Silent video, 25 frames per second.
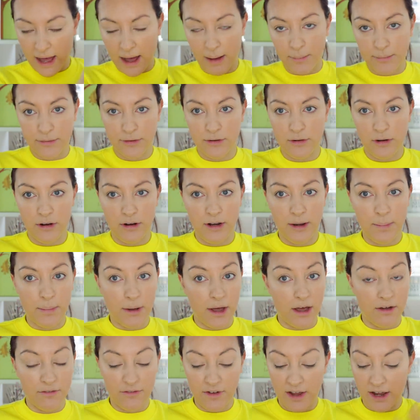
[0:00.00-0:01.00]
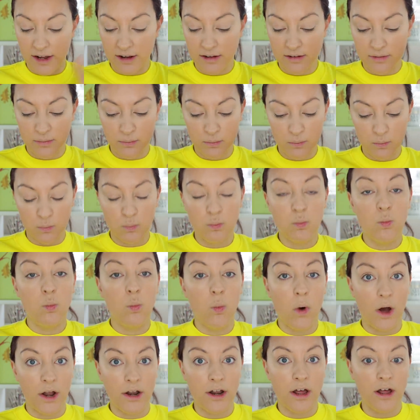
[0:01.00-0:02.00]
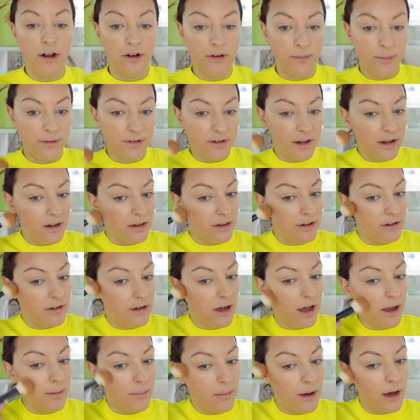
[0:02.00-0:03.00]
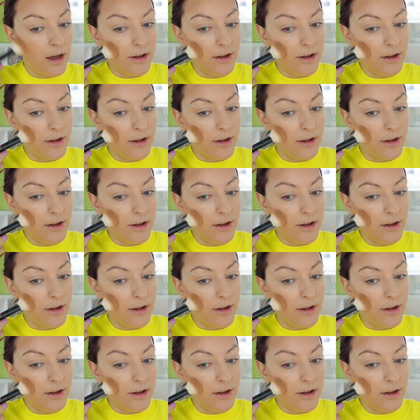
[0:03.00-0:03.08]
absolutely perfect, one hundred percent of the time.